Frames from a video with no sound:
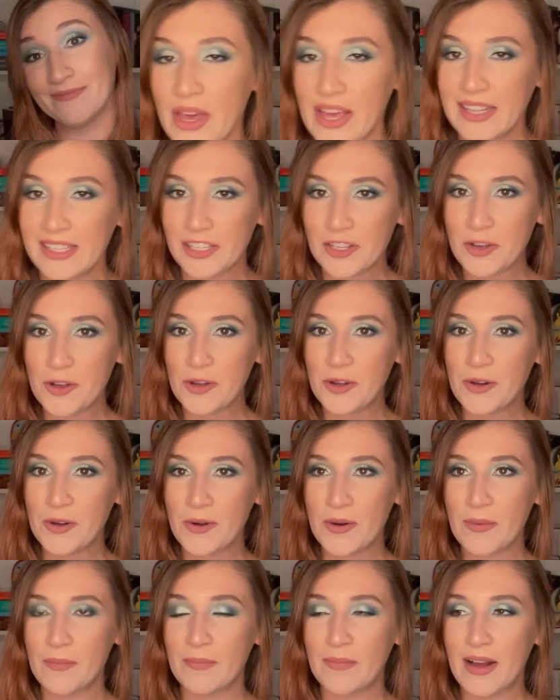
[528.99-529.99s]
Okay,
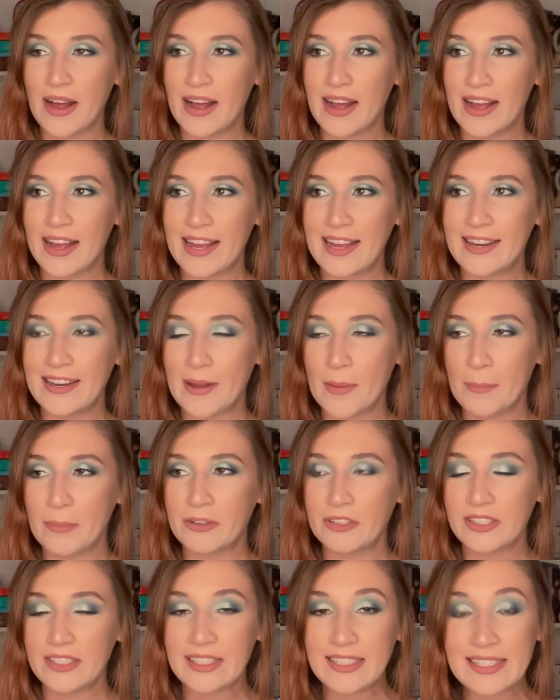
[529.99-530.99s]
so my
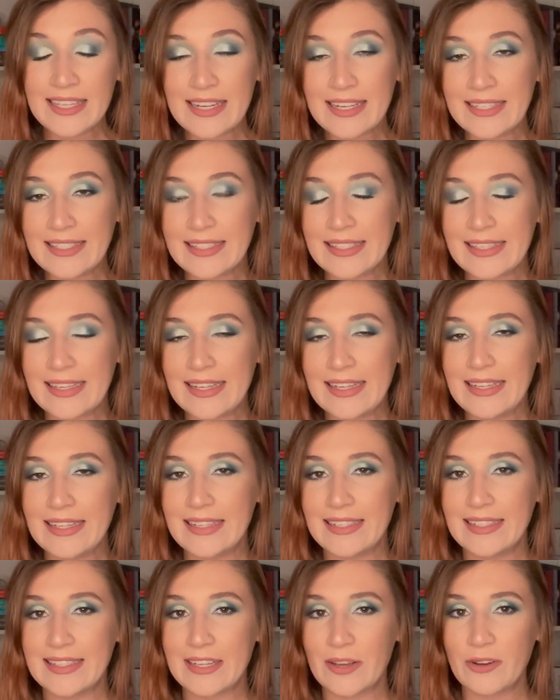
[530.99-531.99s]
number 6
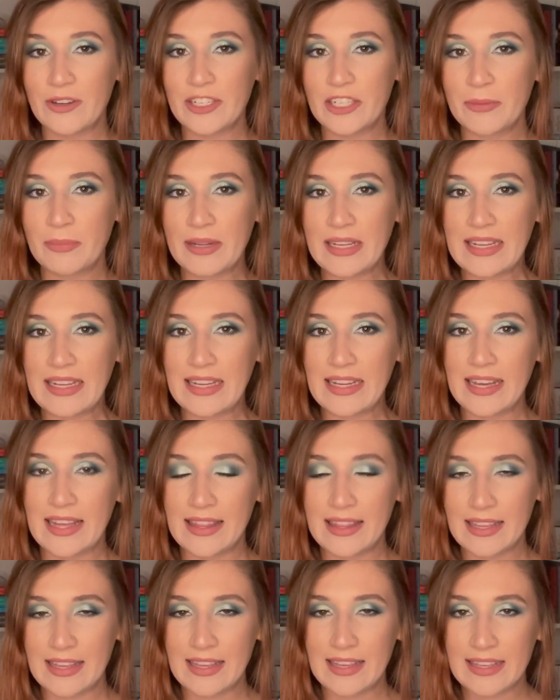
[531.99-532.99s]
is going to be
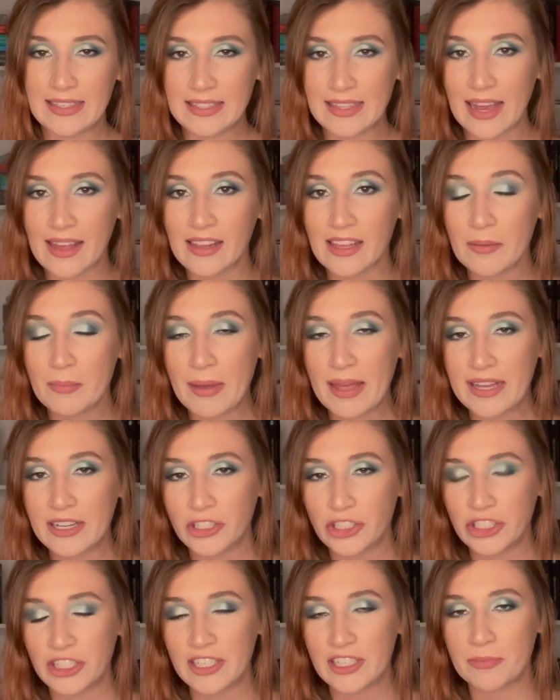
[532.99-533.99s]
The Silent
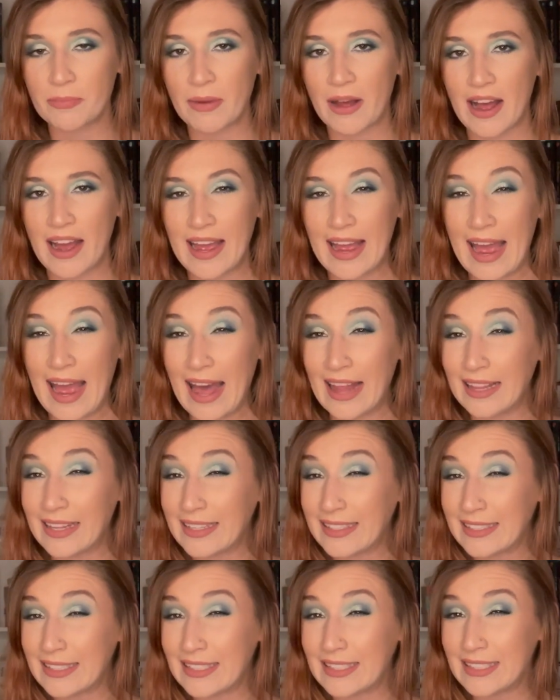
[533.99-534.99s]
Patient by
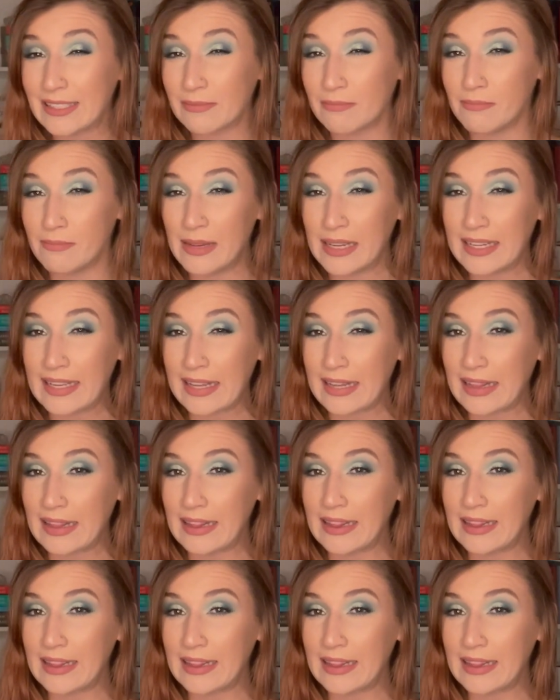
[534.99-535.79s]
Alex Mikkel.